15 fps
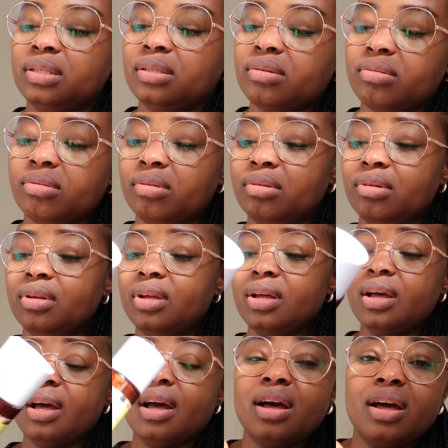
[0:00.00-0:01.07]
So
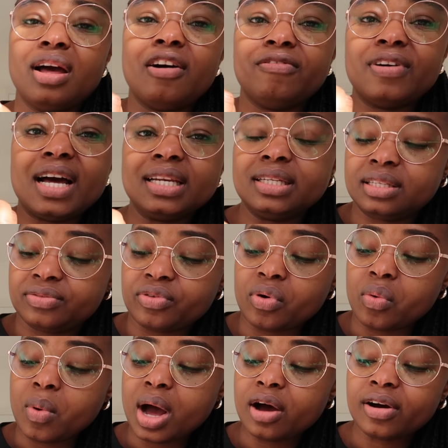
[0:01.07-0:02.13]
I've had this for
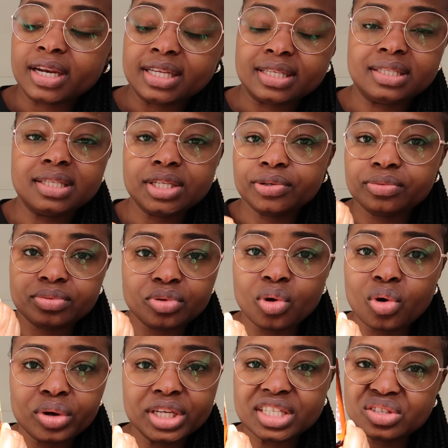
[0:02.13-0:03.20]
a while and it's still
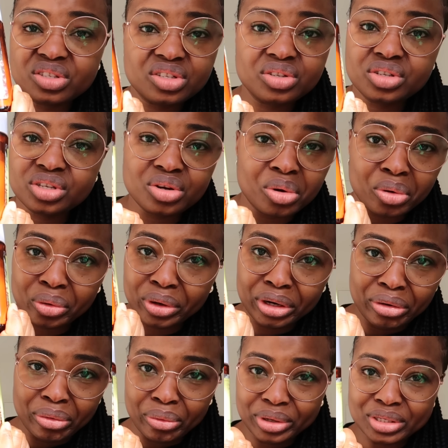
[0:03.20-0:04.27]
going, it's
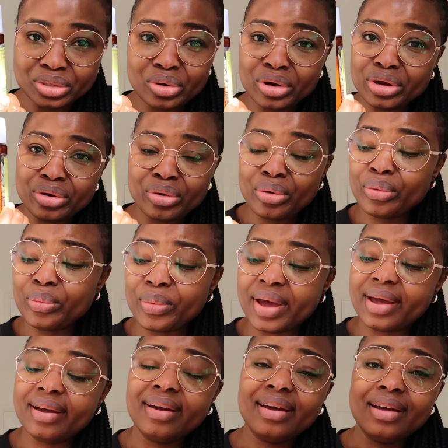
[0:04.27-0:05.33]
going
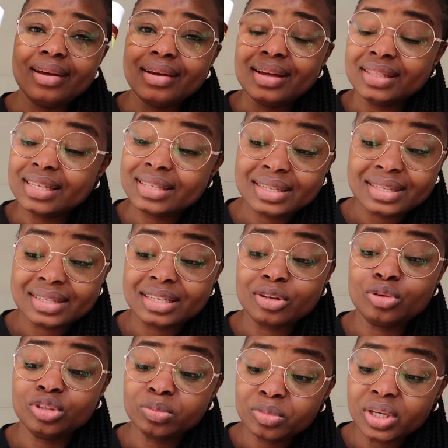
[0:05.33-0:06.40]
nowhere. This is the
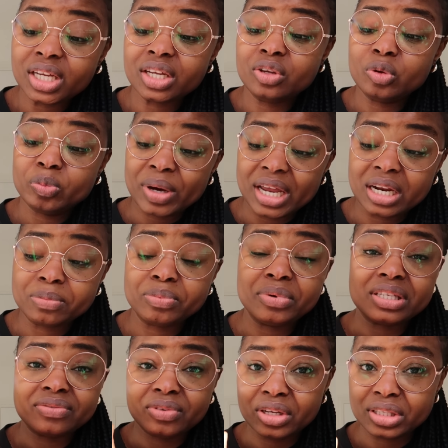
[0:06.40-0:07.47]
Good Molecule Pineapple
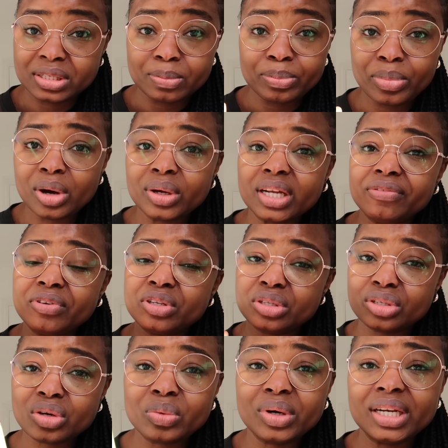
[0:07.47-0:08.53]
Exfoliating Powder. If you're
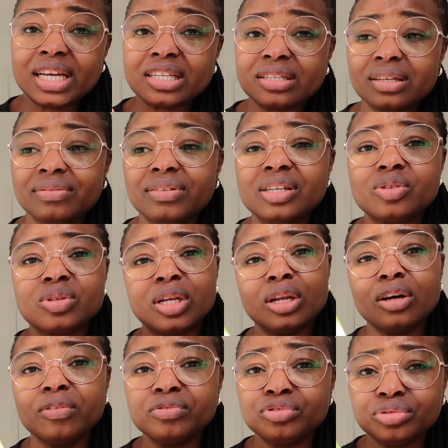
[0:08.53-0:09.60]
someone that suffers a
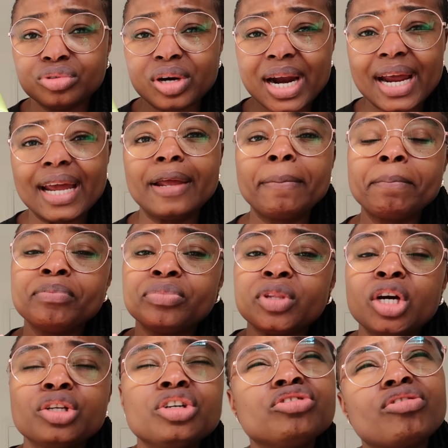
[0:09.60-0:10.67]
lot of dry,
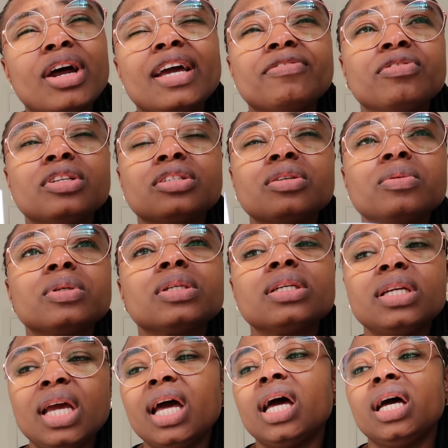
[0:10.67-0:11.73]
for
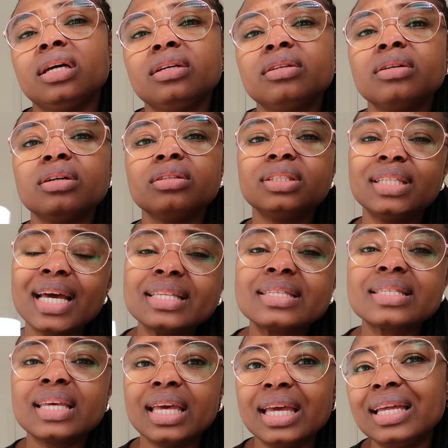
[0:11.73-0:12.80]
someone, yeah,
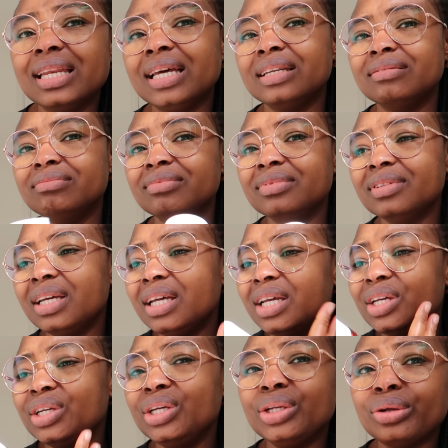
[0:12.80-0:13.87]
dead skin, and
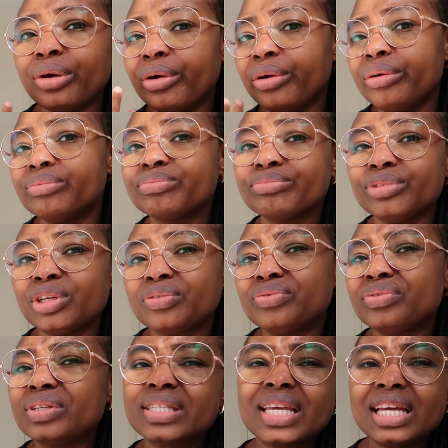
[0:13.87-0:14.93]
you know,
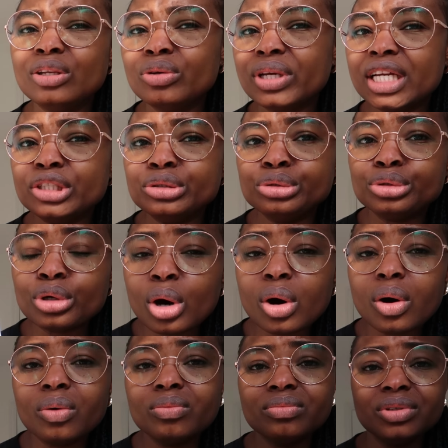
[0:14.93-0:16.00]
if your skin looking
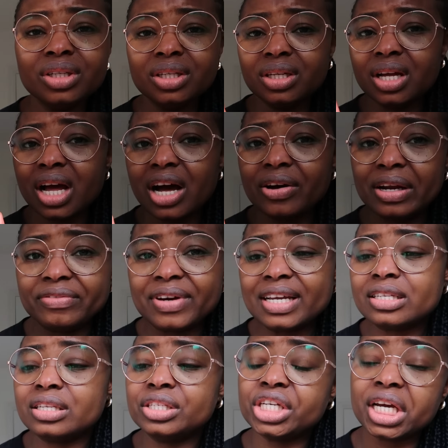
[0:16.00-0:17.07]
dull, I
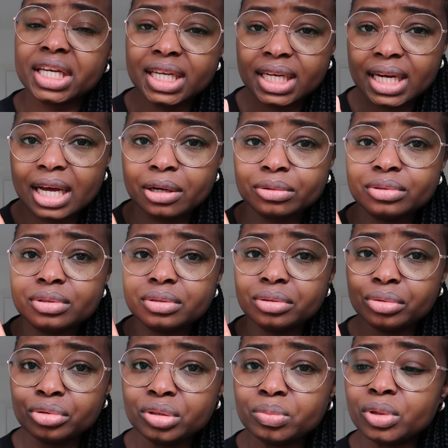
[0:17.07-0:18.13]
advise checking out
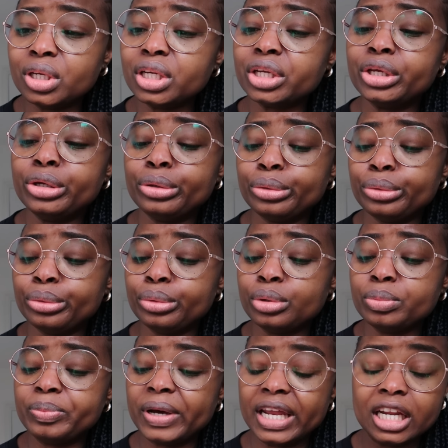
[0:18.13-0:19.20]
Good Molecule
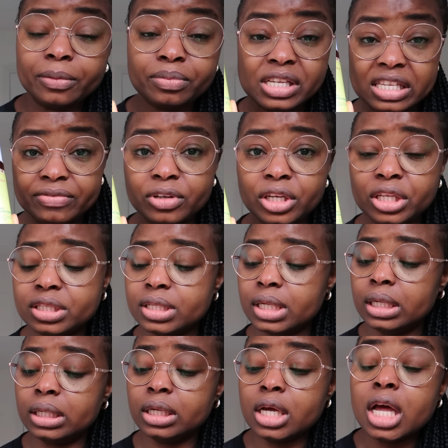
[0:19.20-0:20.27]
Pineapple
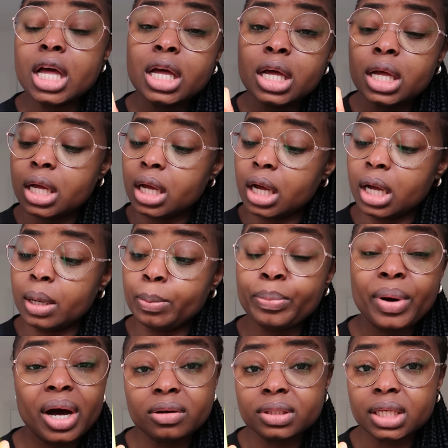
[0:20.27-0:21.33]
Exfoliating
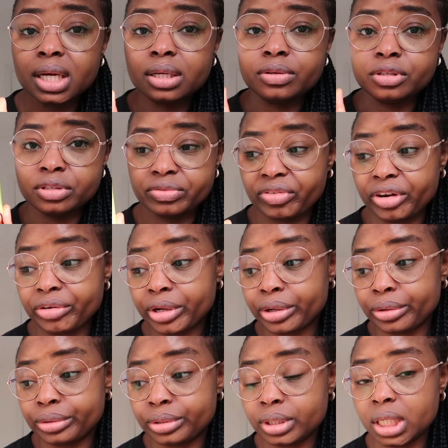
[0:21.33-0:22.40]
powder. It's very
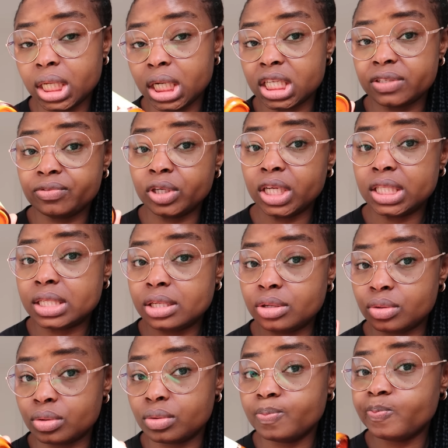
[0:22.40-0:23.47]
good in exfoliating
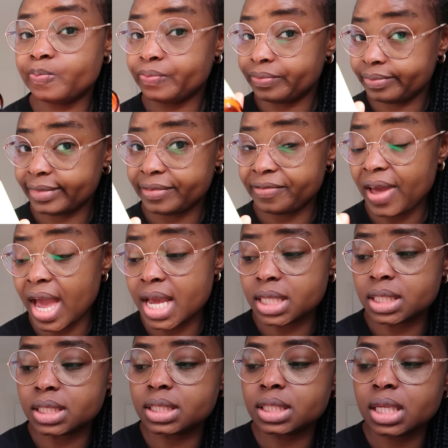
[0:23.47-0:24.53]
your
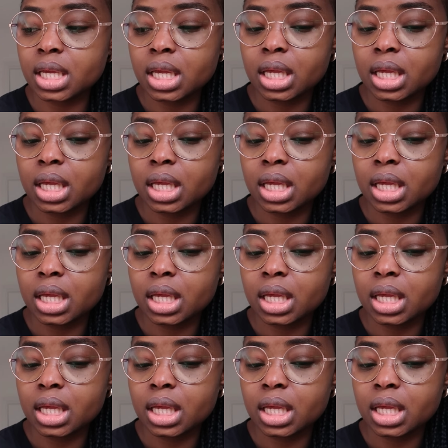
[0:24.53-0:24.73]
face.